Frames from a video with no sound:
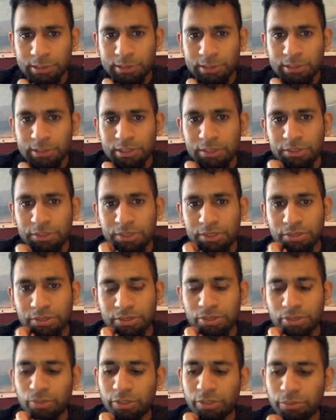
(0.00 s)
There we go. So
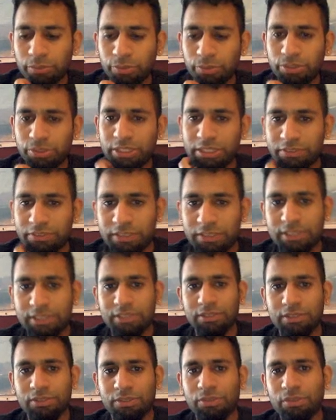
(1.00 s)
what motifs
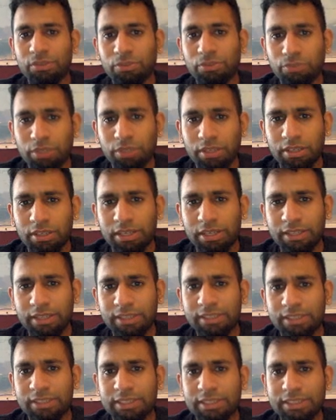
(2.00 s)
held this
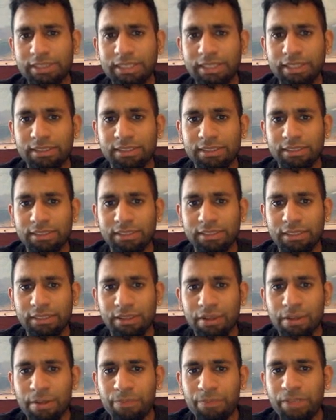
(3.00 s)
thing together?
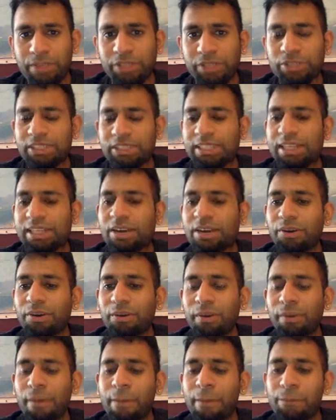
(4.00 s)
And you see how
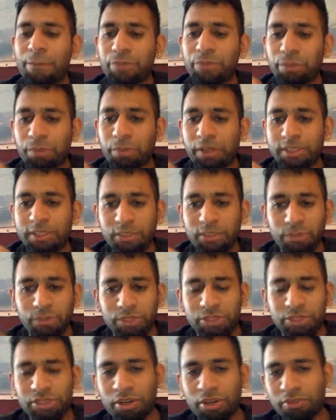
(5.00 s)
the puzzle was
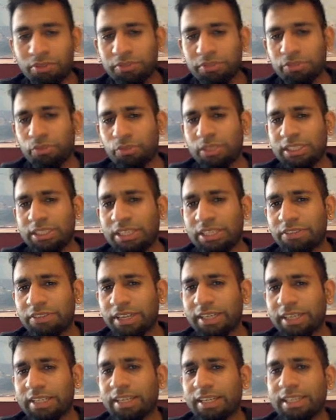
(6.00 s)
solved once I
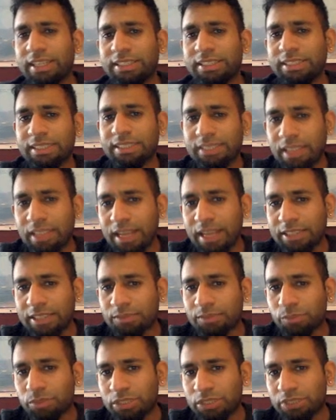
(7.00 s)
recognized this last
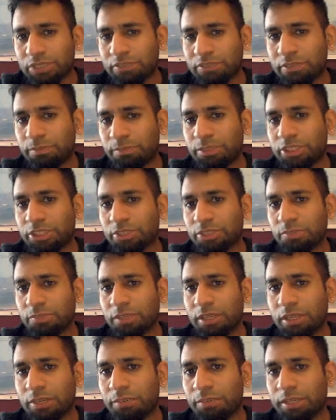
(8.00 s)
motif of the bishop
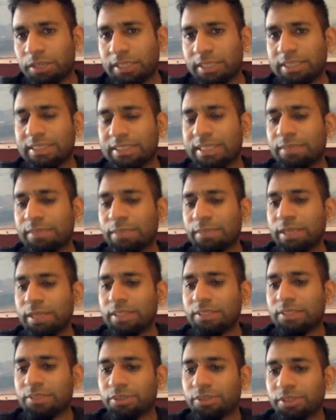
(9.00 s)
being in the same line as the
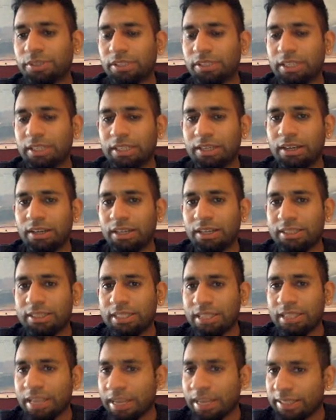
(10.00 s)
rook. Until
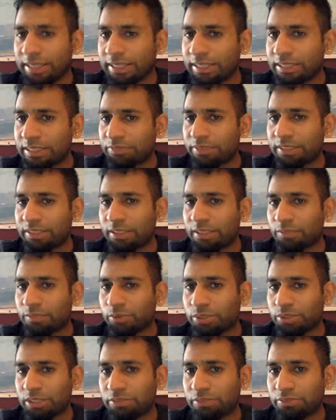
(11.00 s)
I identified that
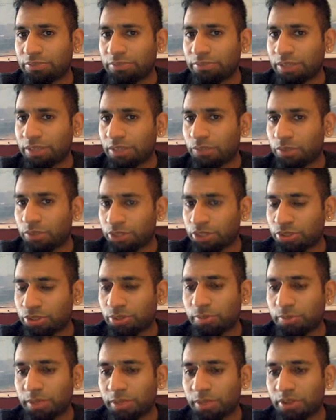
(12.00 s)
motif, which took
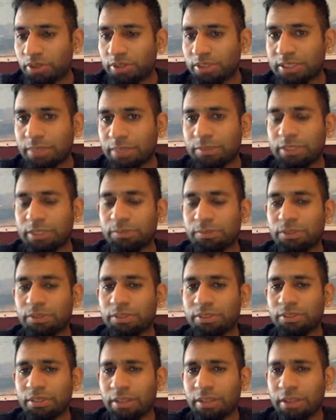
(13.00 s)
me a long time in this puzzle,
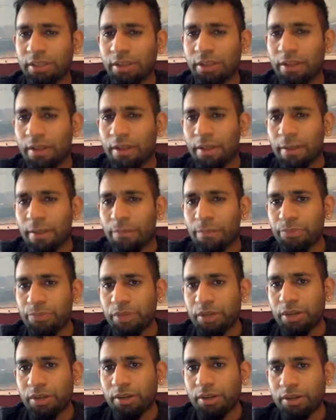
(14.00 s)

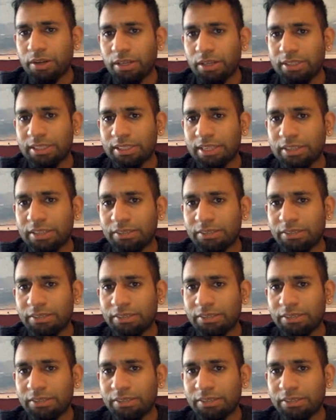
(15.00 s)
until I